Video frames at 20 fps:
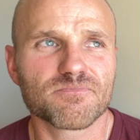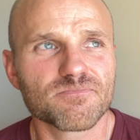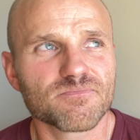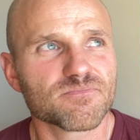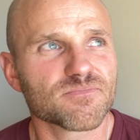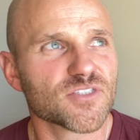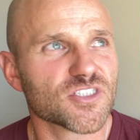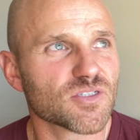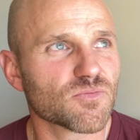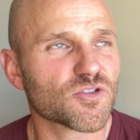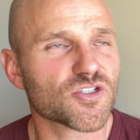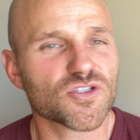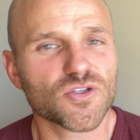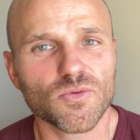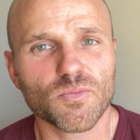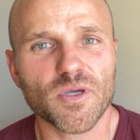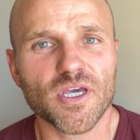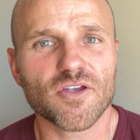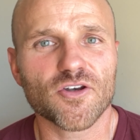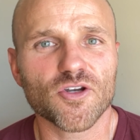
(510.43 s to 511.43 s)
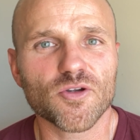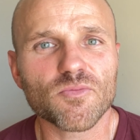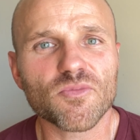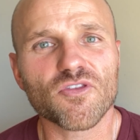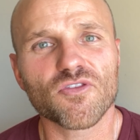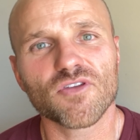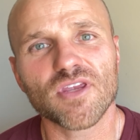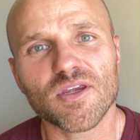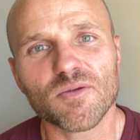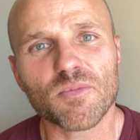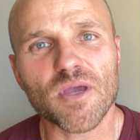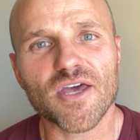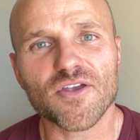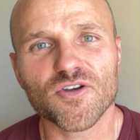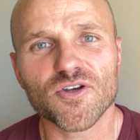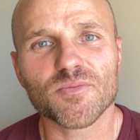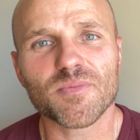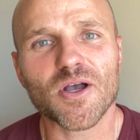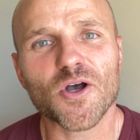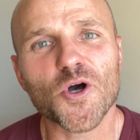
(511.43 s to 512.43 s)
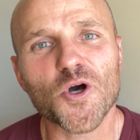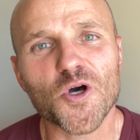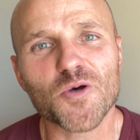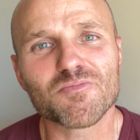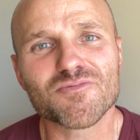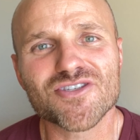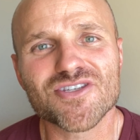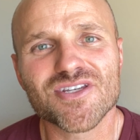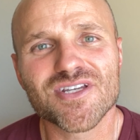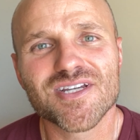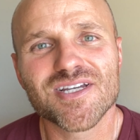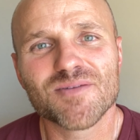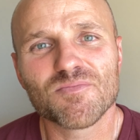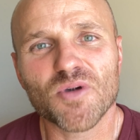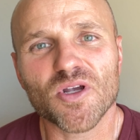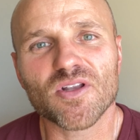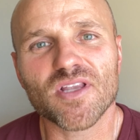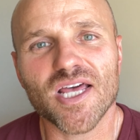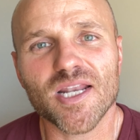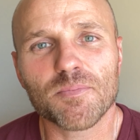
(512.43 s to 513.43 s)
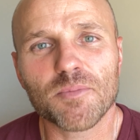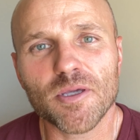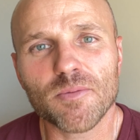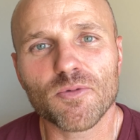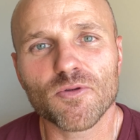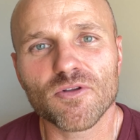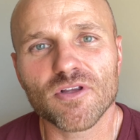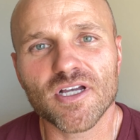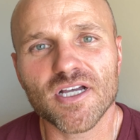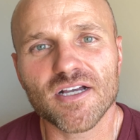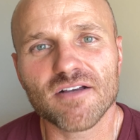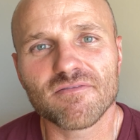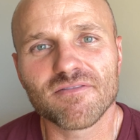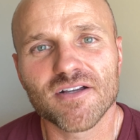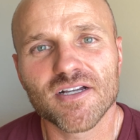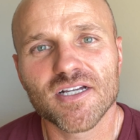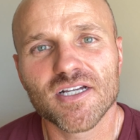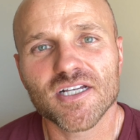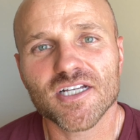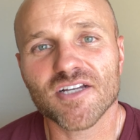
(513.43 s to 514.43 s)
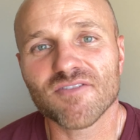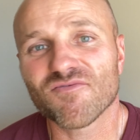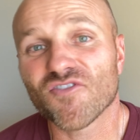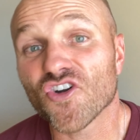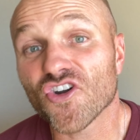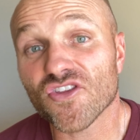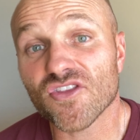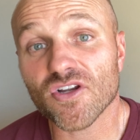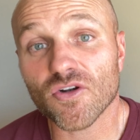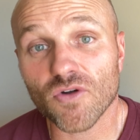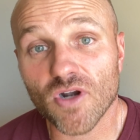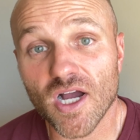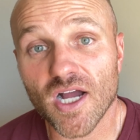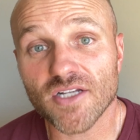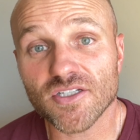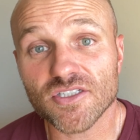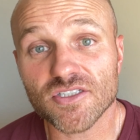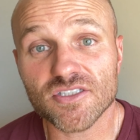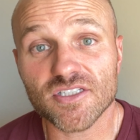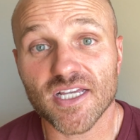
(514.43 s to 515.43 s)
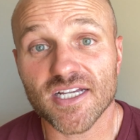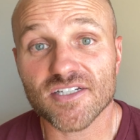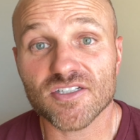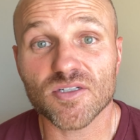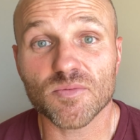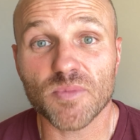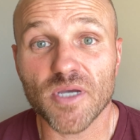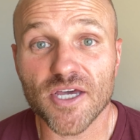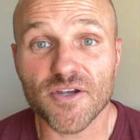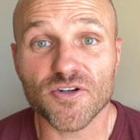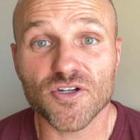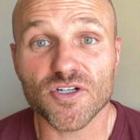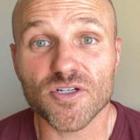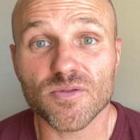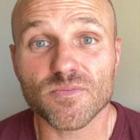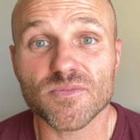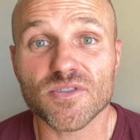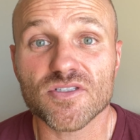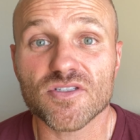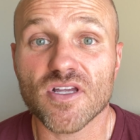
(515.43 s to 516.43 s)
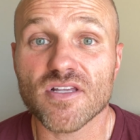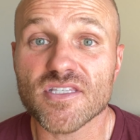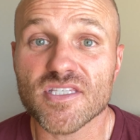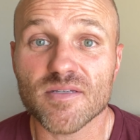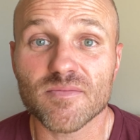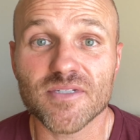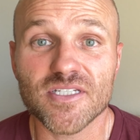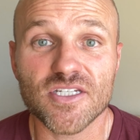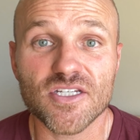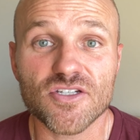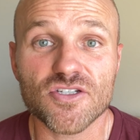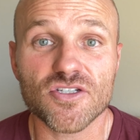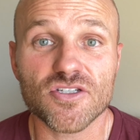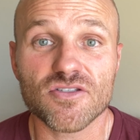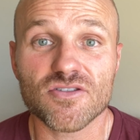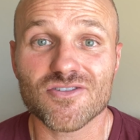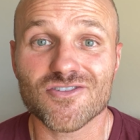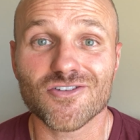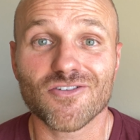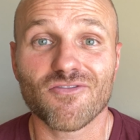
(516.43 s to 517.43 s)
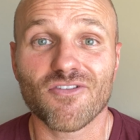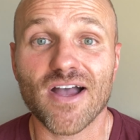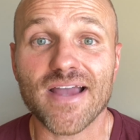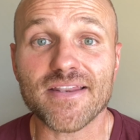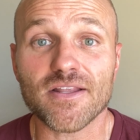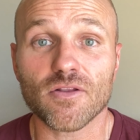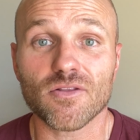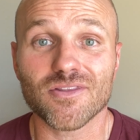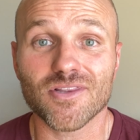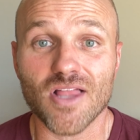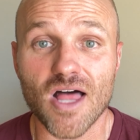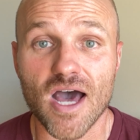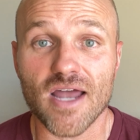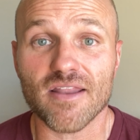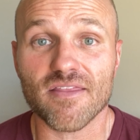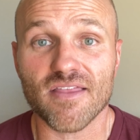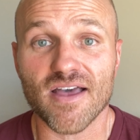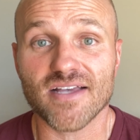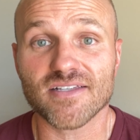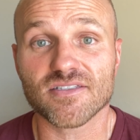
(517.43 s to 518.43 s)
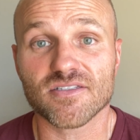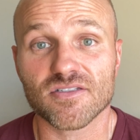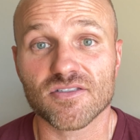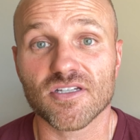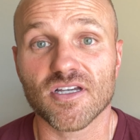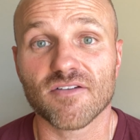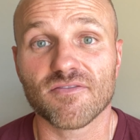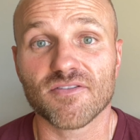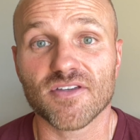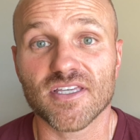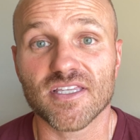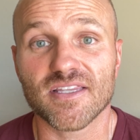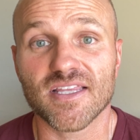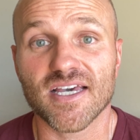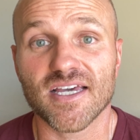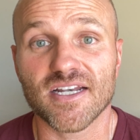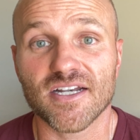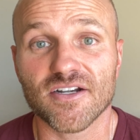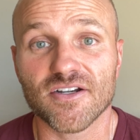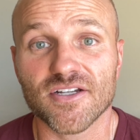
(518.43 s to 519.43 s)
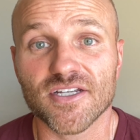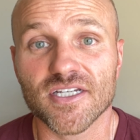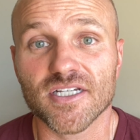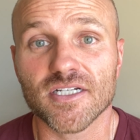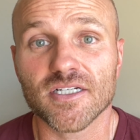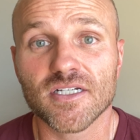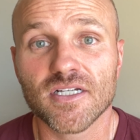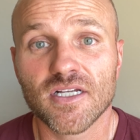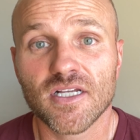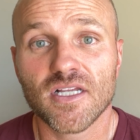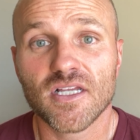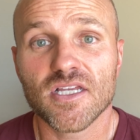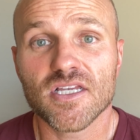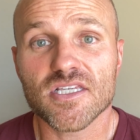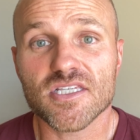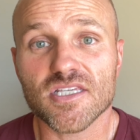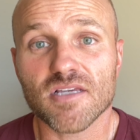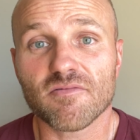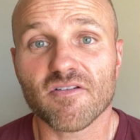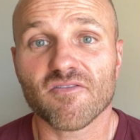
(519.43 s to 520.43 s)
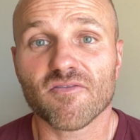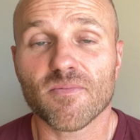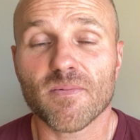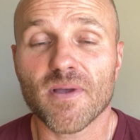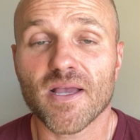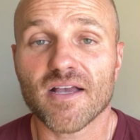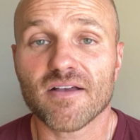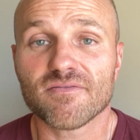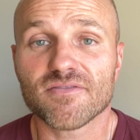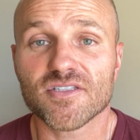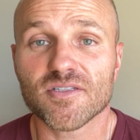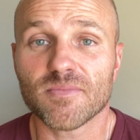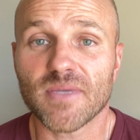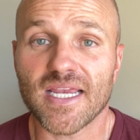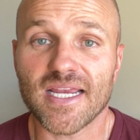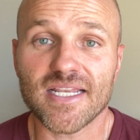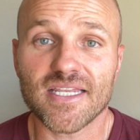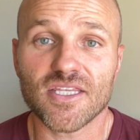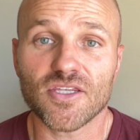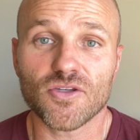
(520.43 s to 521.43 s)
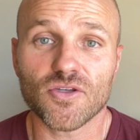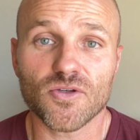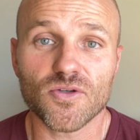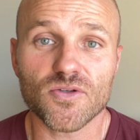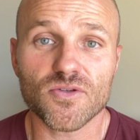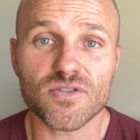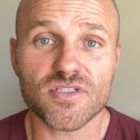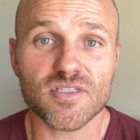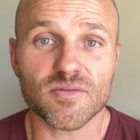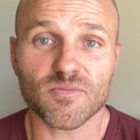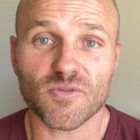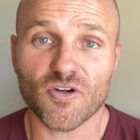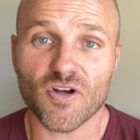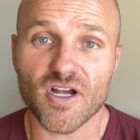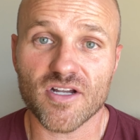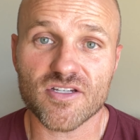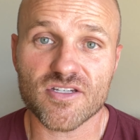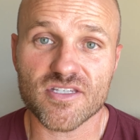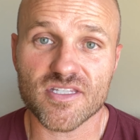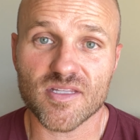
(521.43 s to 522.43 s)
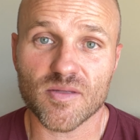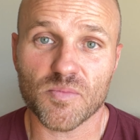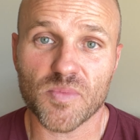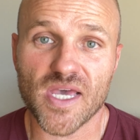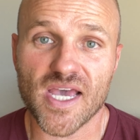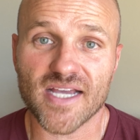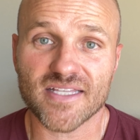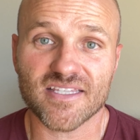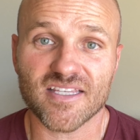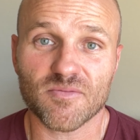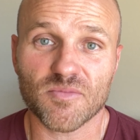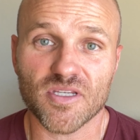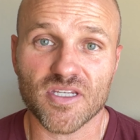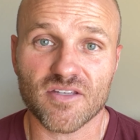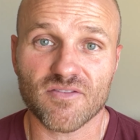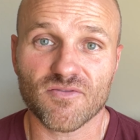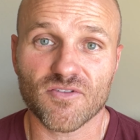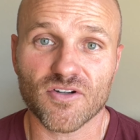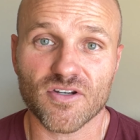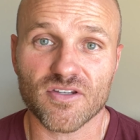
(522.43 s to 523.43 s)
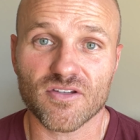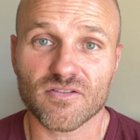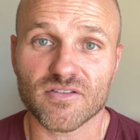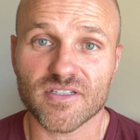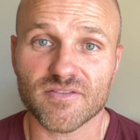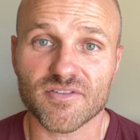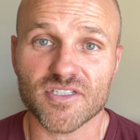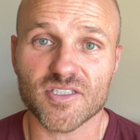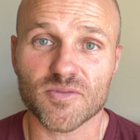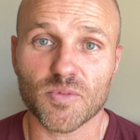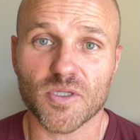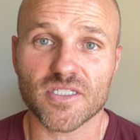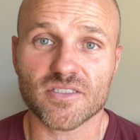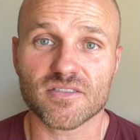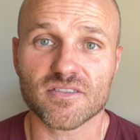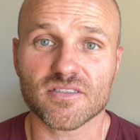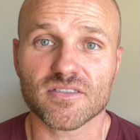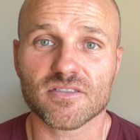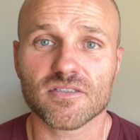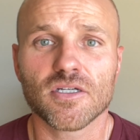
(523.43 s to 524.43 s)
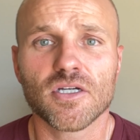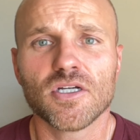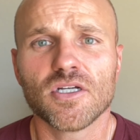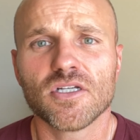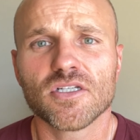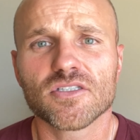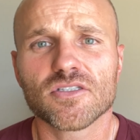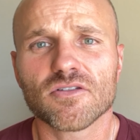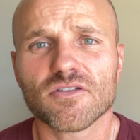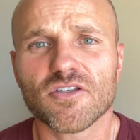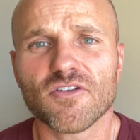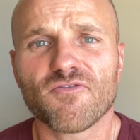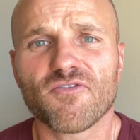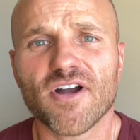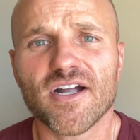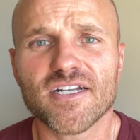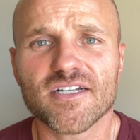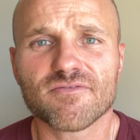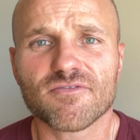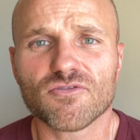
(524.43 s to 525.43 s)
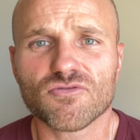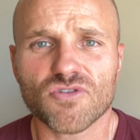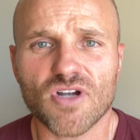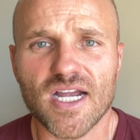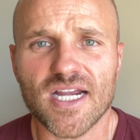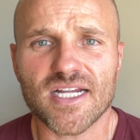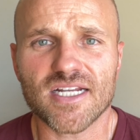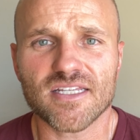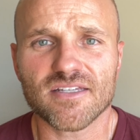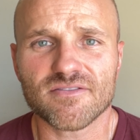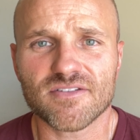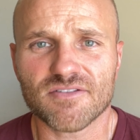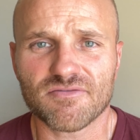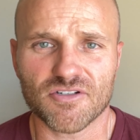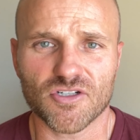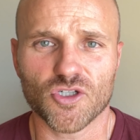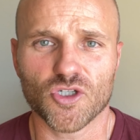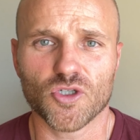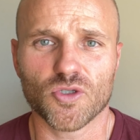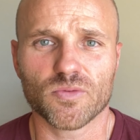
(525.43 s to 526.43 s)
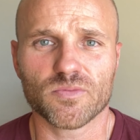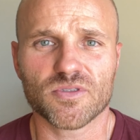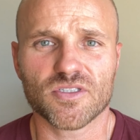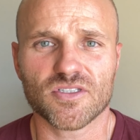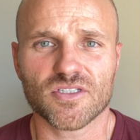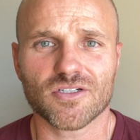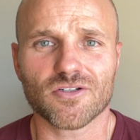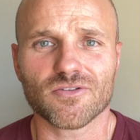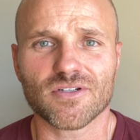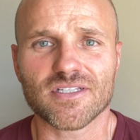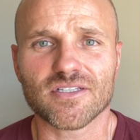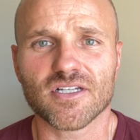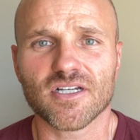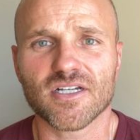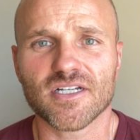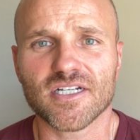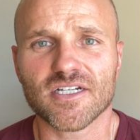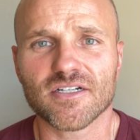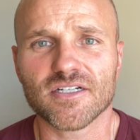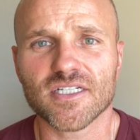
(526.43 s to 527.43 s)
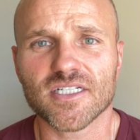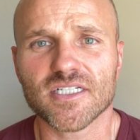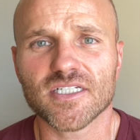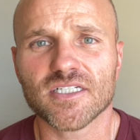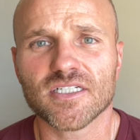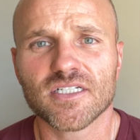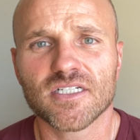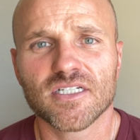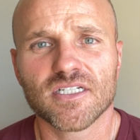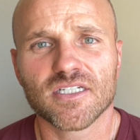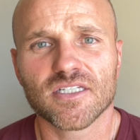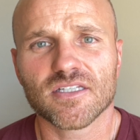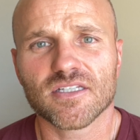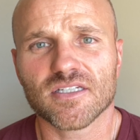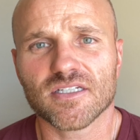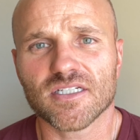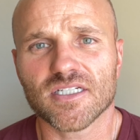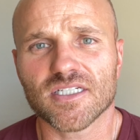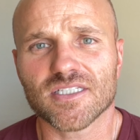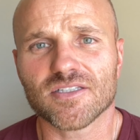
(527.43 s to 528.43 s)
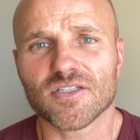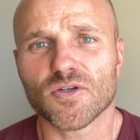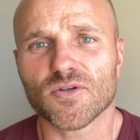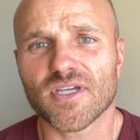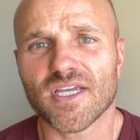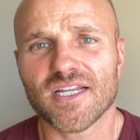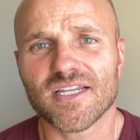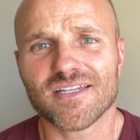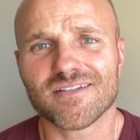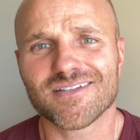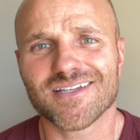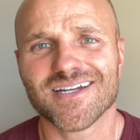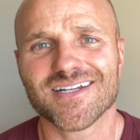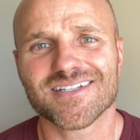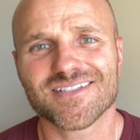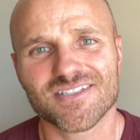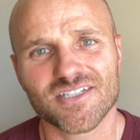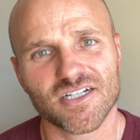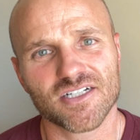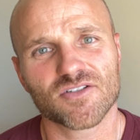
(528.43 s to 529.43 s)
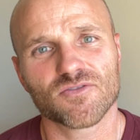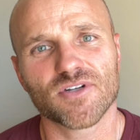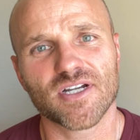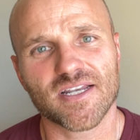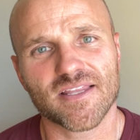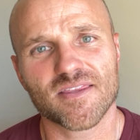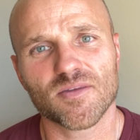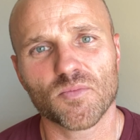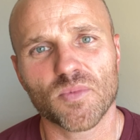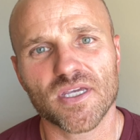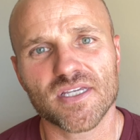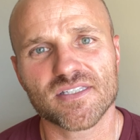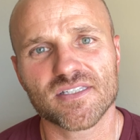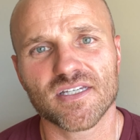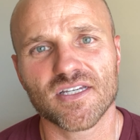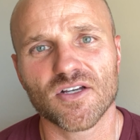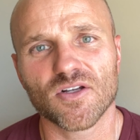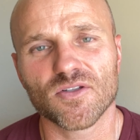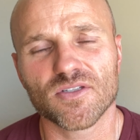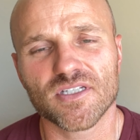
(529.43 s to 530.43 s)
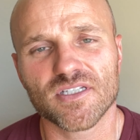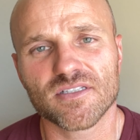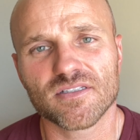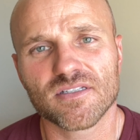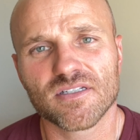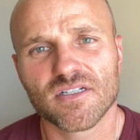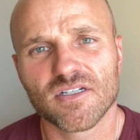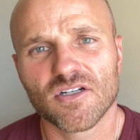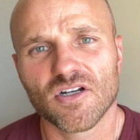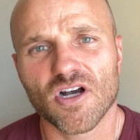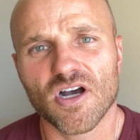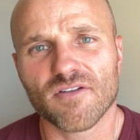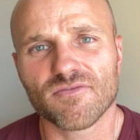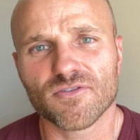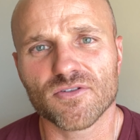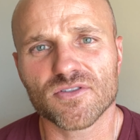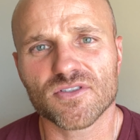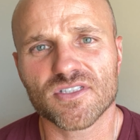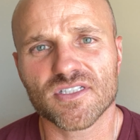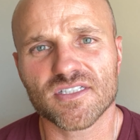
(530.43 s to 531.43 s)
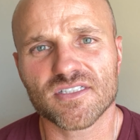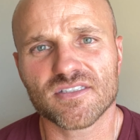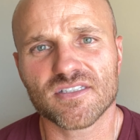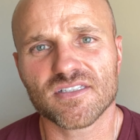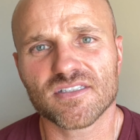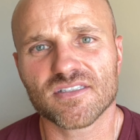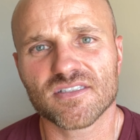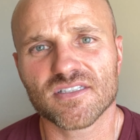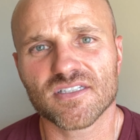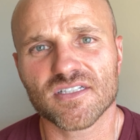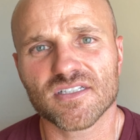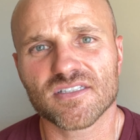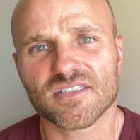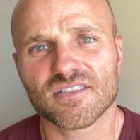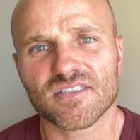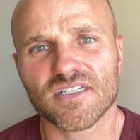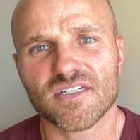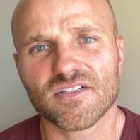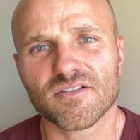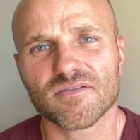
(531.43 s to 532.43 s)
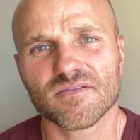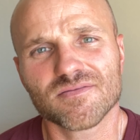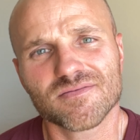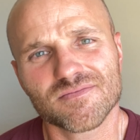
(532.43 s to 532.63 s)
some are 2-bedroom, 3-bedroom homes, but a lot of people have converted the garages to extra bedrooms, done some additions. You'll find a lot of that stuff in that area. Some of them have some ADUs, some garages in the back that have been converted to living spaces. So you'll find a variety of different homes in the Greenlaw area, located kind of tucked right at the base of Eldon, off Route 66, center.